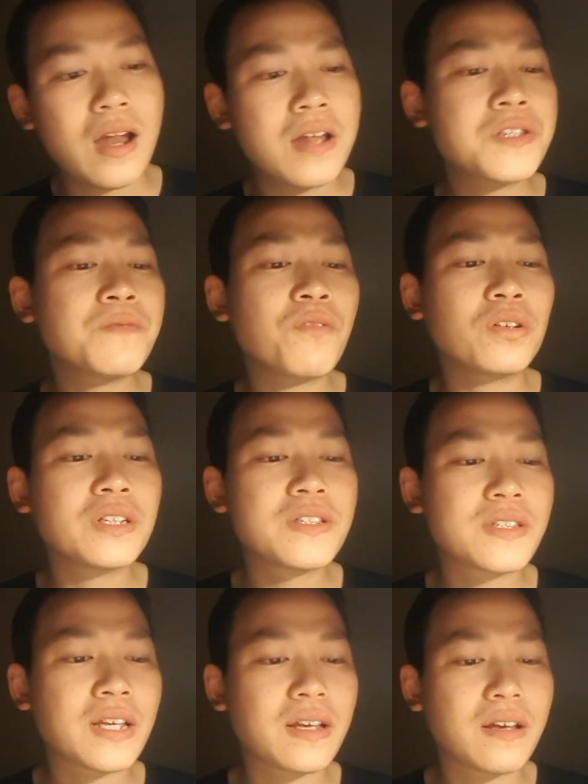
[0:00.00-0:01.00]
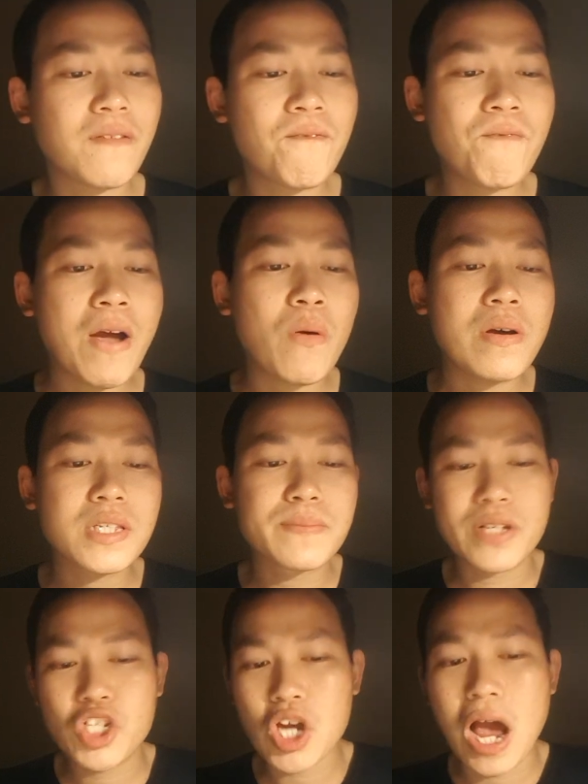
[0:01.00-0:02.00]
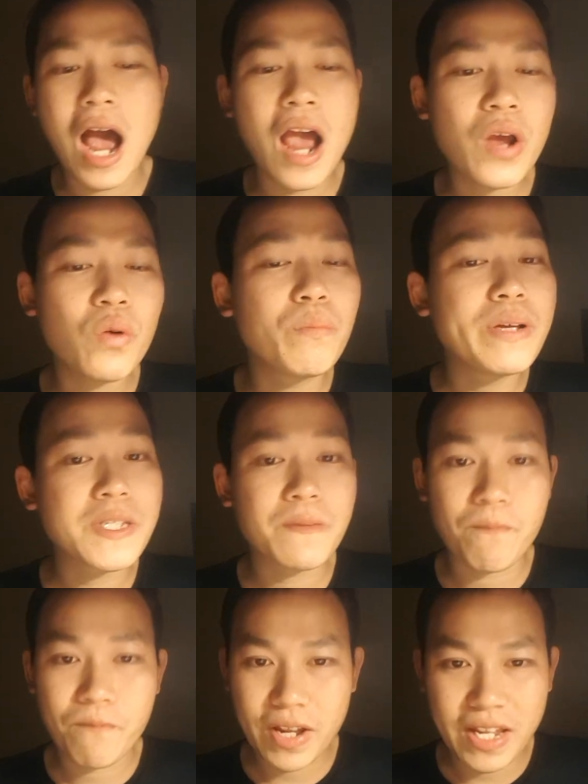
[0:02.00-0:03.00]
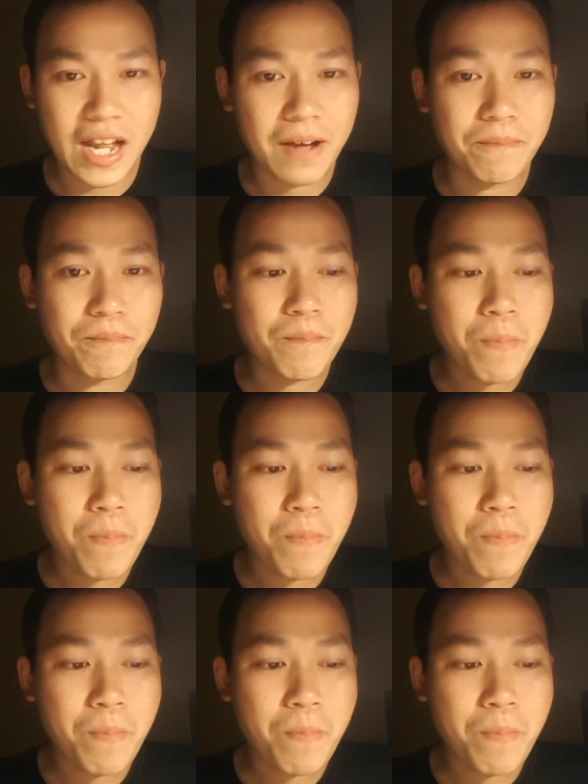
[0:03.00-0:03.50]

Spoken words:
Lesson 46. Farewell speech, I will miss Vietnam.